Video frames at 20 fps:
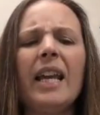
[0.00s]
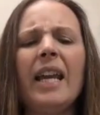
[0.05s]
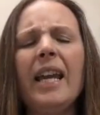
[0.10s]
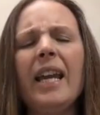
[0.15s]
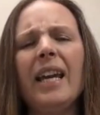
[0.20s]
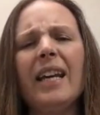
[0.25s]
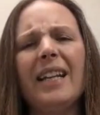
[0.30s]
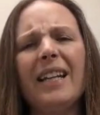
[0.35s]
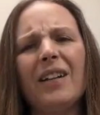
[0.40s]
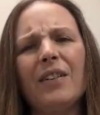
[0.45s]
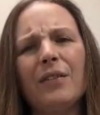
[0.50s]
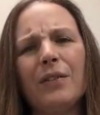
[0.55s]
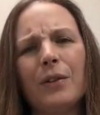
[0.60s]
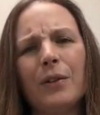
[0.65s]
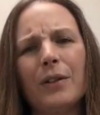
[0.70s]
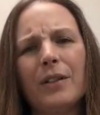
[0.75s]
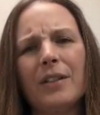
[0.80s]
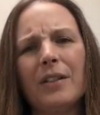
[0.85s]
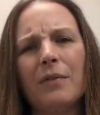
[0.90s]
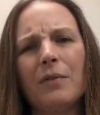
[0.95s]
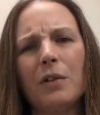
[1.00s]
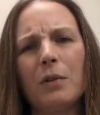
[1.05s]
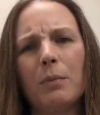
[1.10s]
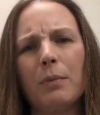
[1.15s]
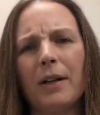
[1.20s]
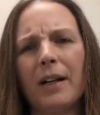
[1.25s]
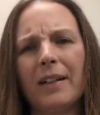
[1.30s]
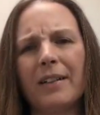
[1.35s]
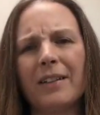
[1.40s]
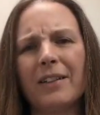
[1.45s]
And of course, if you're
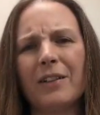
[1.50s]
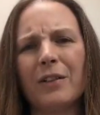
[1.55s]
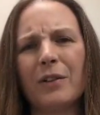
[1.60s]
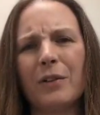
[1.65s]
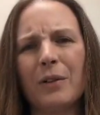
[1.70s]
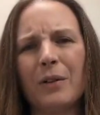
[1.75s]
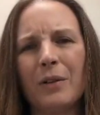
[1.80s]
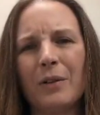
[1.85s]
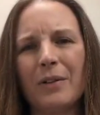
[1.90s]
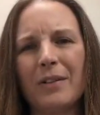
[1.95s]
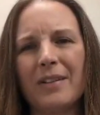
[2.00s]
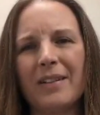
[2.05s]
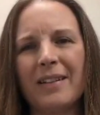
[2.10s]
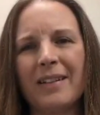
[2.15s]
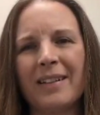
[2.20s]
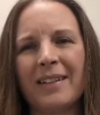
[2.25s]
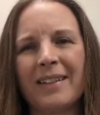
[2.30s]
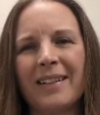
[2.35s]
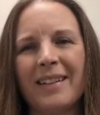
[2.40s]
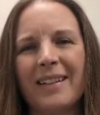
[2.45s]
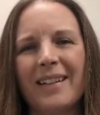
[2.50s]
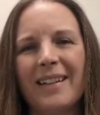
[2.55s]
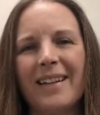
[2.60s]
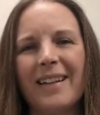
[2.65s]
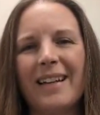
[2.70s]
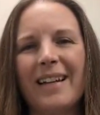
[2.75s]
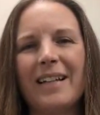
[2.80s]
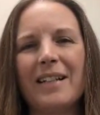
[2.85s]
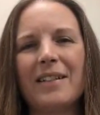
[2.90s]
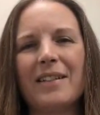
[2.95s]
pregnant or nursing,
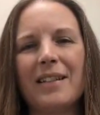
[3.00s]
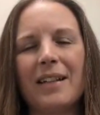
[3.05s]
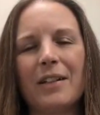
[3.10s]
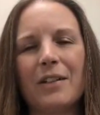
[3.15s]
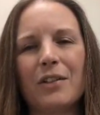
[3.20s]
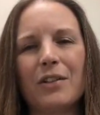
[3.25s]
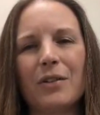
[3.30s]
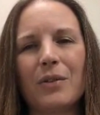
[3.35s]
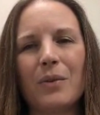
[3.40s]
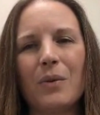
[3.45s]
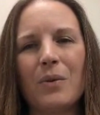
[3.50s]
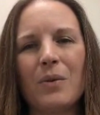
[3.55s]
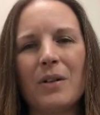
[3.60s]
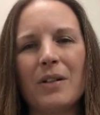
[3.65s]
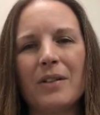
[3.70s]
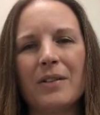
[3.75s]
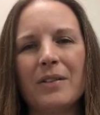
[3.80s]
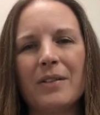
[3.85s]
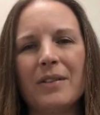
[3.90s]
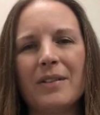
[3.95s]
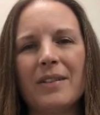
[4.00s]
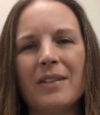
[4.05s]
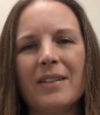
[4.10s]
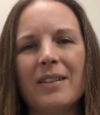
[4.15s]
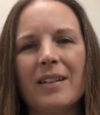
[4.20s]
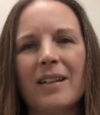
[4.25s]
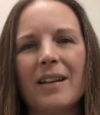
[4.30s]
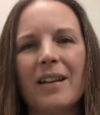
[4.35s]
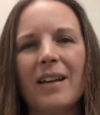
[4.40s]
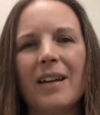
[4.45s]
essential
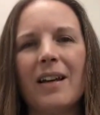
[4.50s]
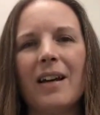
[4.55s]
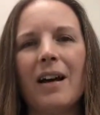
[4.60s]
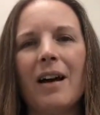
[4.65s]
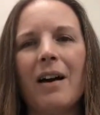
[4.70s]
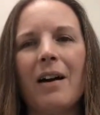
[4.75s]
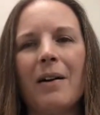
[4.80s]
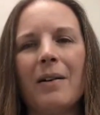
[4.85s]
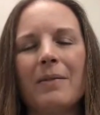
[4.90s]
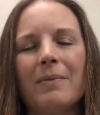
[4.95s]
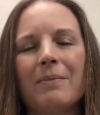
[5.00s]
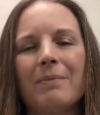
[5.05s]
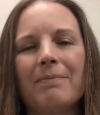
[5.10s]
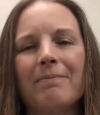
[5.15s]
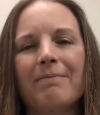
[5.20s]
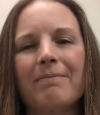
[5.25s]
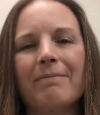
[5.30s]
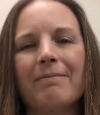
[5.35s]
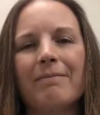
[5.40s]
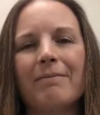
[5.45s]
oils um,